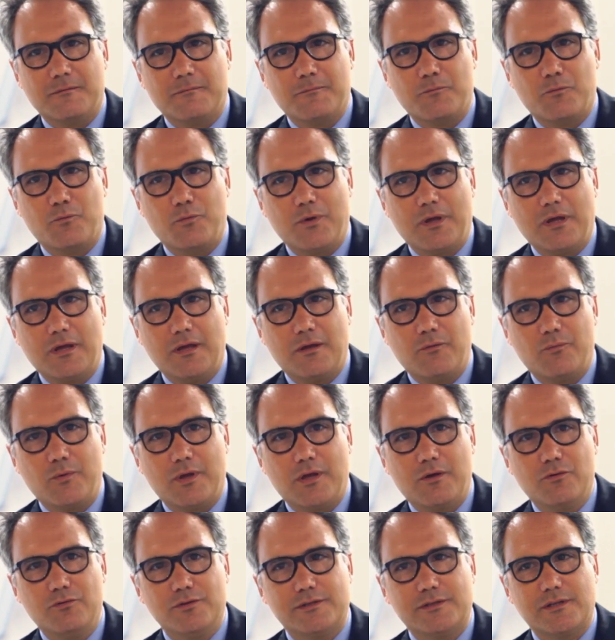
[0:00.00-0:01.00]
we
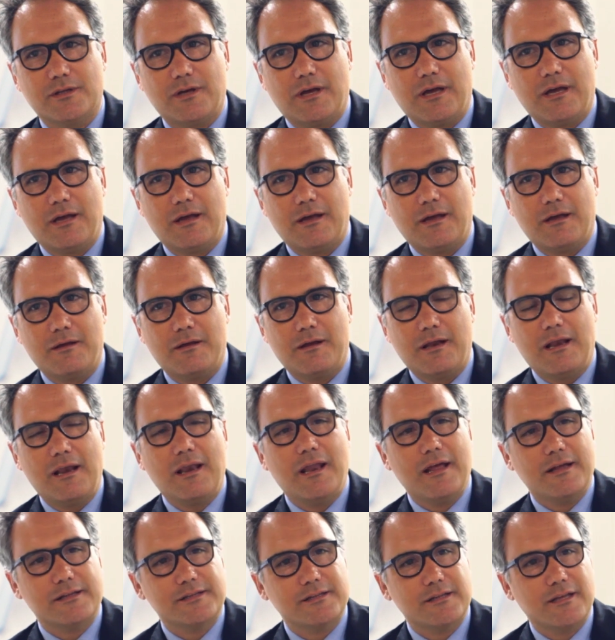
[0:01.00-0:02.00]
use
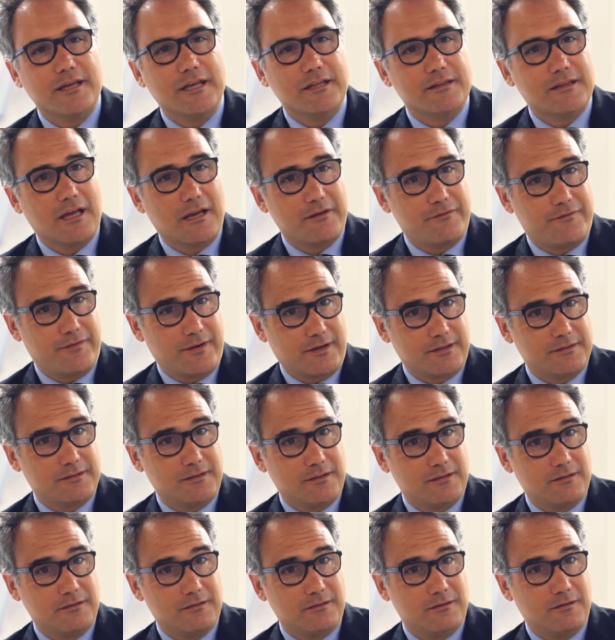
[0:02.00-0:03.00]
less heat effect.
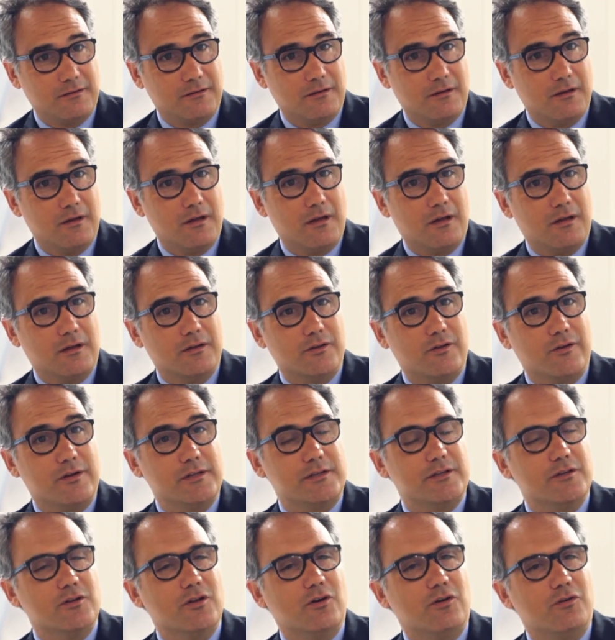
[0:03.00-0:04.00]
There
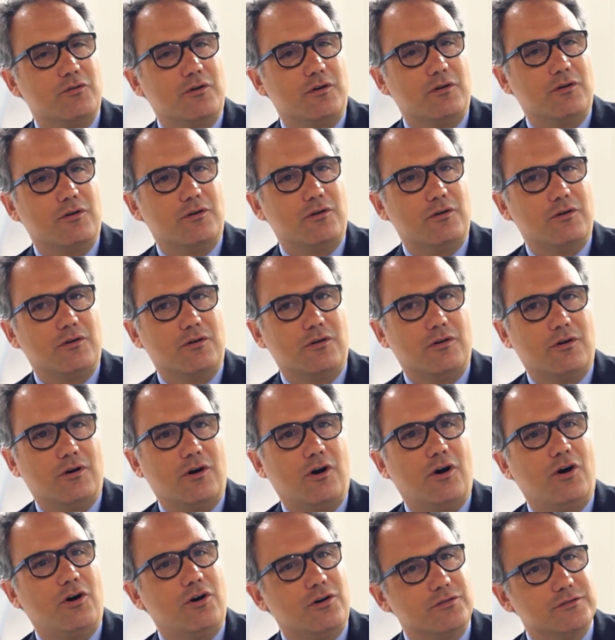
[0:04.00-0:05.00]
is no
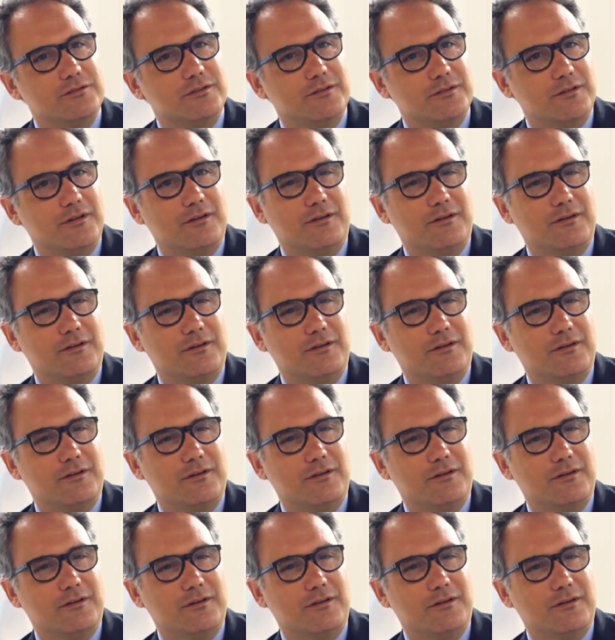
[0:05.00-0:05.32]
hot